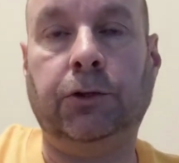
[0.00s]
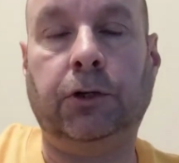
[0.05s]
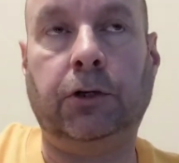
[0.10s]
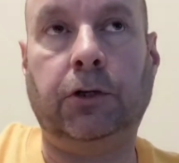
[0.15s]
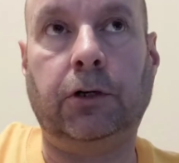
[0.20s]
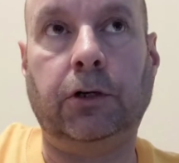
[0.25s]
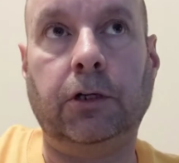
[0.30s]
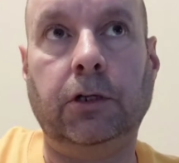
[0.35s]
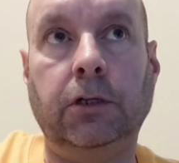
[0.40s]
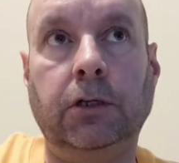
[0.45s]

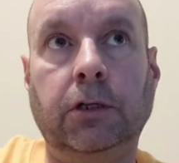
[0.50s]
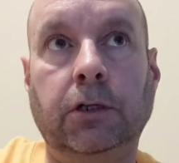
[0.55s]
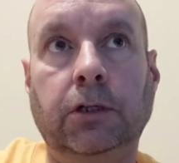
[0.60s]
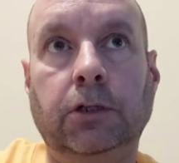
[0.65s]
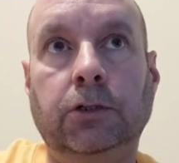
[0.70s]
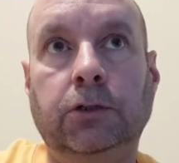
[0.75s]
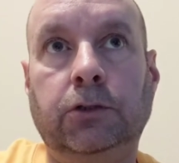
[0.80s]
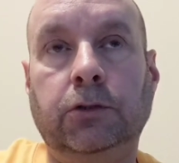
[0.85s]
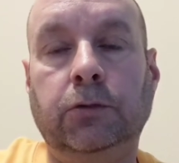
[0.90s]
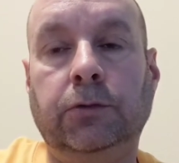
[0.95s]
3rd,
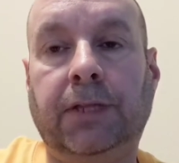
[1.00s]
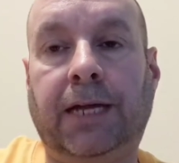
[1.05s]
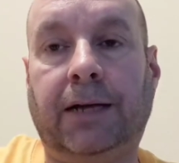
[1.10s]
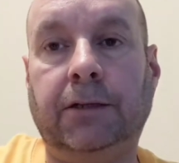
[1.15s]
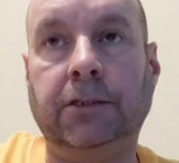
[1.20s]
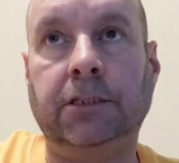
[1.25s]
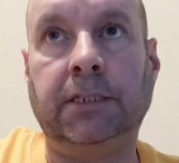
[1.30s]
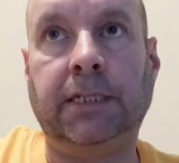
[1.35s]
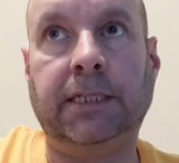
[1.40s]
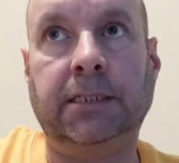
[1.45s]

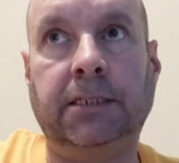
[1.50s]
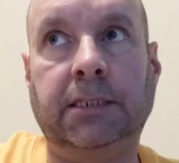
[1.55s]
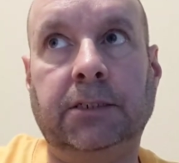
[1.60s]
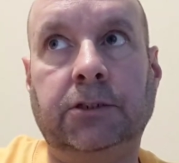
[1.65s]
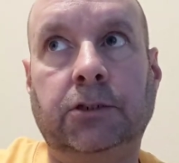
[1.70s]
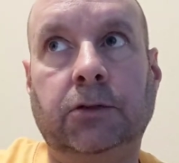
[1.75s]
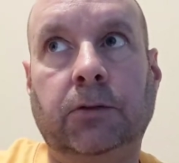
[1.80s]
2018.